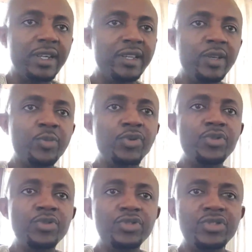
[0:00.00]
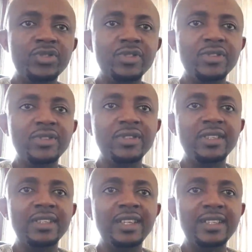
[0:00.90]
they produce
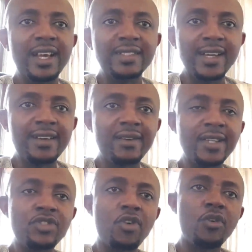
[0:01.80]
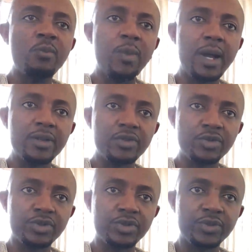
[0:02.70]
a disaccharide called
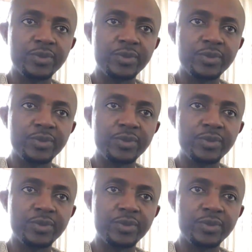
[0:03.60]
maltose.